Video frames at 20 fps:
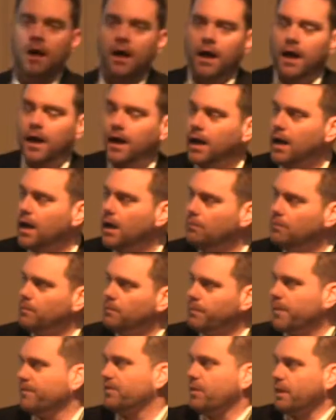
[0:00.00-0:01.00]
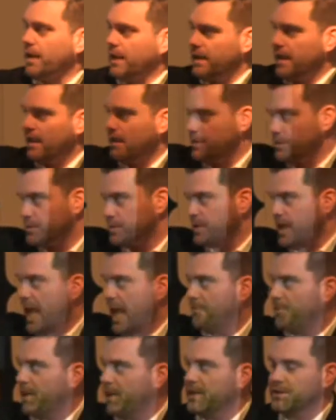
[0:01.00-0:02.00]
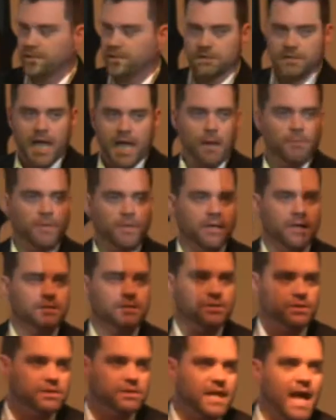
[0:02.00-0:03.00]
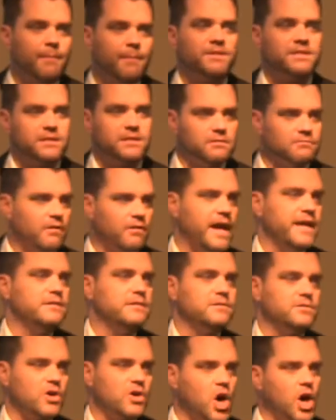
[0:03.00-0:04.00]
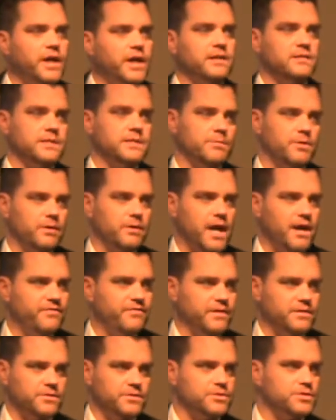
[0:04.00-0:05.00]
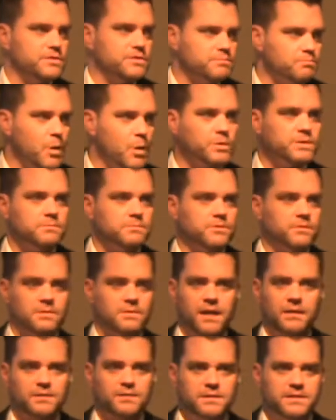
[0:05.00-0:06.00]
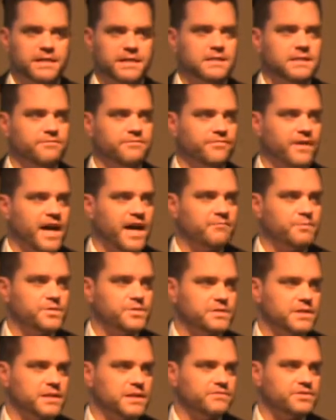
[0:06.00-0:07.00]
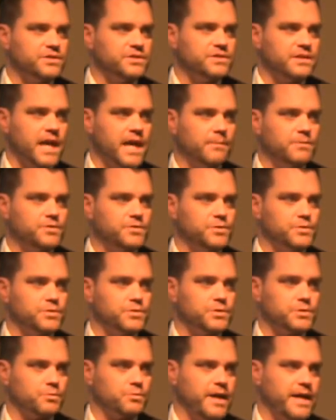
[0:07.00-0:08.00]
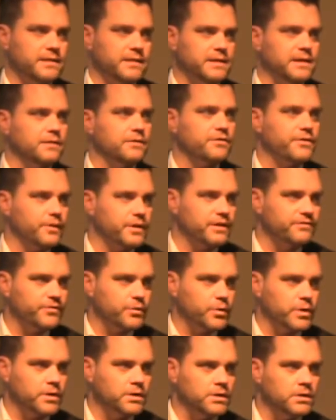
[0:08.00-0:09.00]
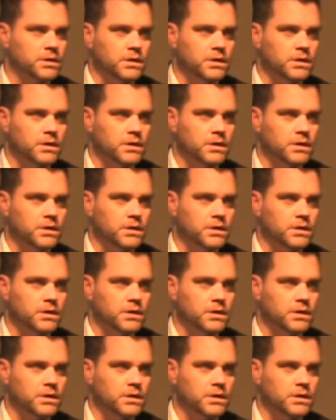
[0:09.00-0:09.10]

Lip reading: And they use an app like Shazam because Shazam is their right target demographic. So most 65% of Shazam's users were 18 to 34.